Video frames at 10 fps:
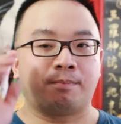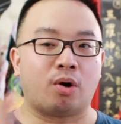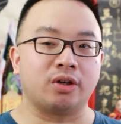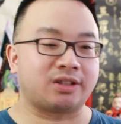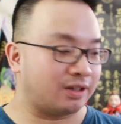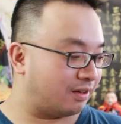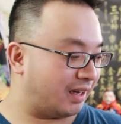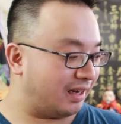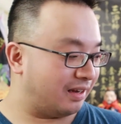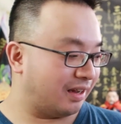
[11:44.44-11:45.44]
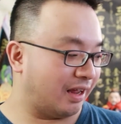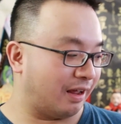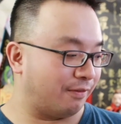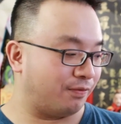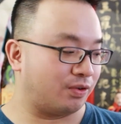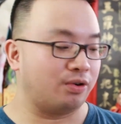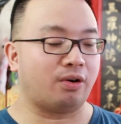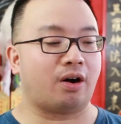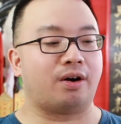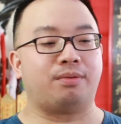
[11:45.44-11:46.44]
Personally, if
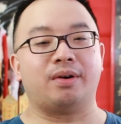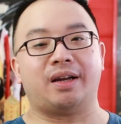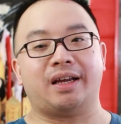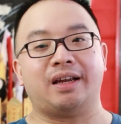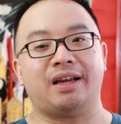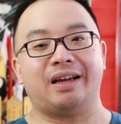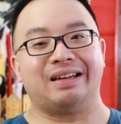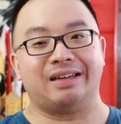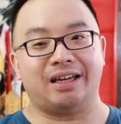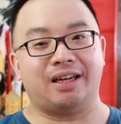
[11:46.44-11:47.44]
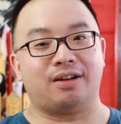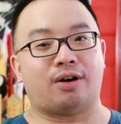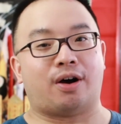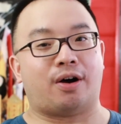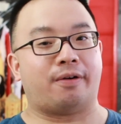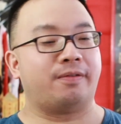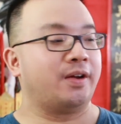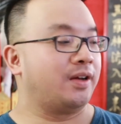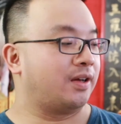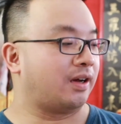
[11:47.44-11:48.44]
you are really in need of
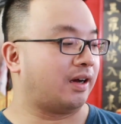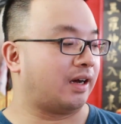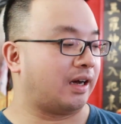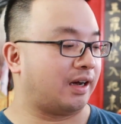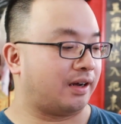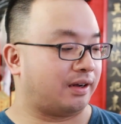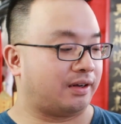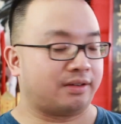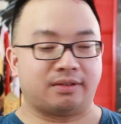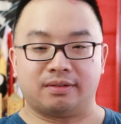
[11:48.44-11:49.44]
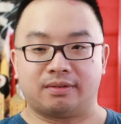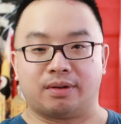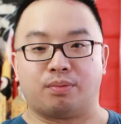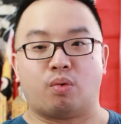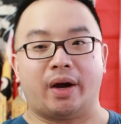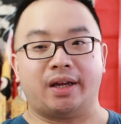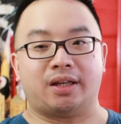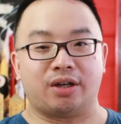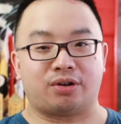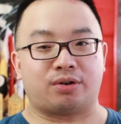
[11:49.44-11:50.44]
the
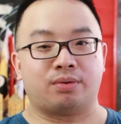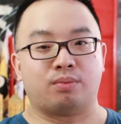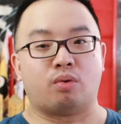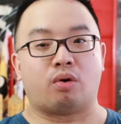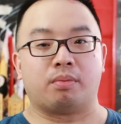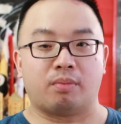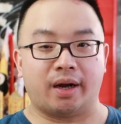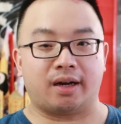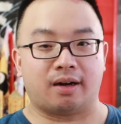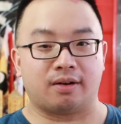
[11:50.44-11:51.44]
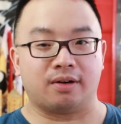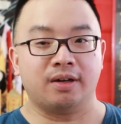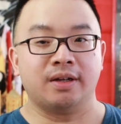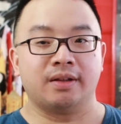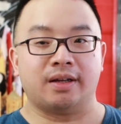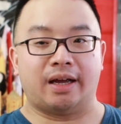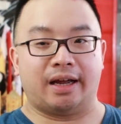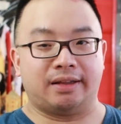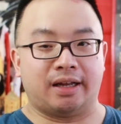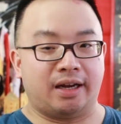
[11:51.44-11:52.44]
whitish warm white color
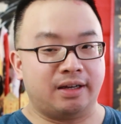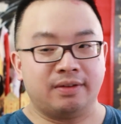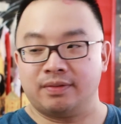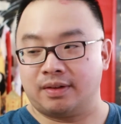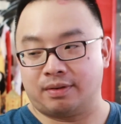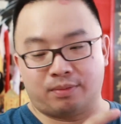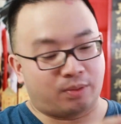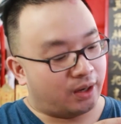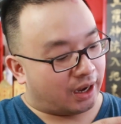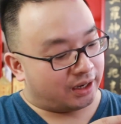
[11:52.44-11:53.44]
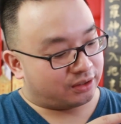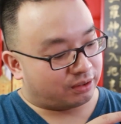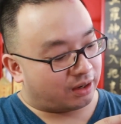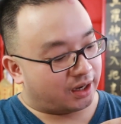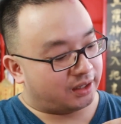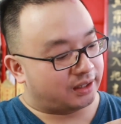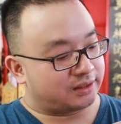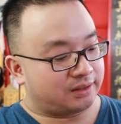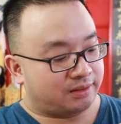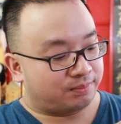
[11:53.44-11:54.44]
at night, what I tried
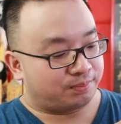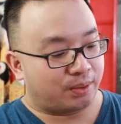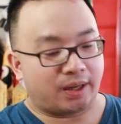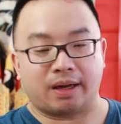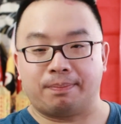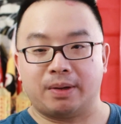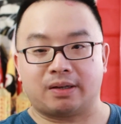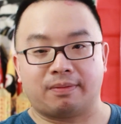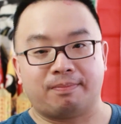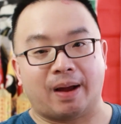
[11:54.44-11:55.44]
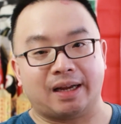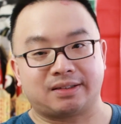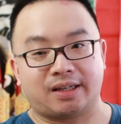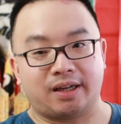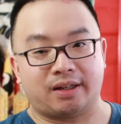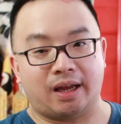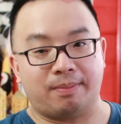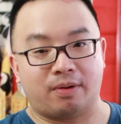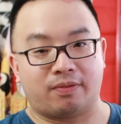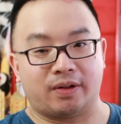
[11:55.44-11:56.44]
is putting a piece of masking
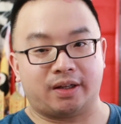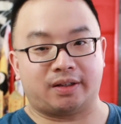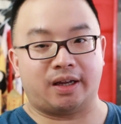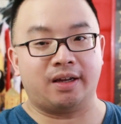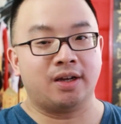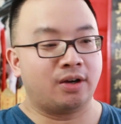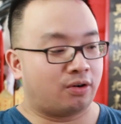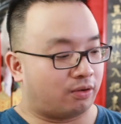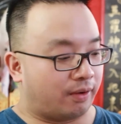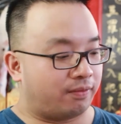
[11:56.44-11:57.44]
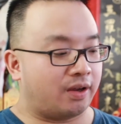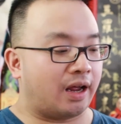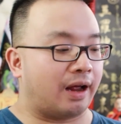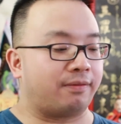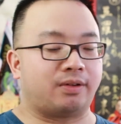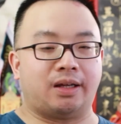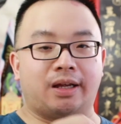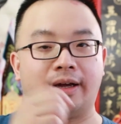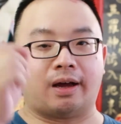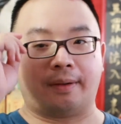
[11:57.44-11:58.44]
tape over the thing, or if you have
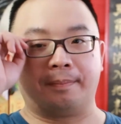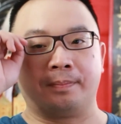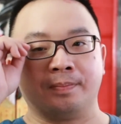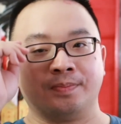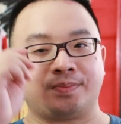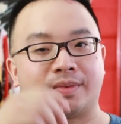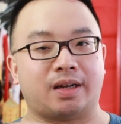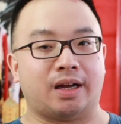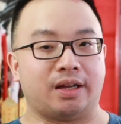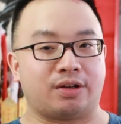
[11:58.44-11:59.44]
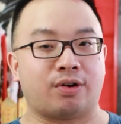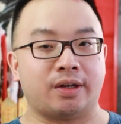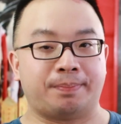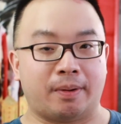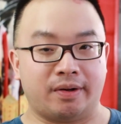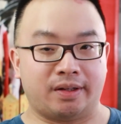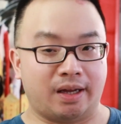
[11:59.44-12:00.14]
the transparent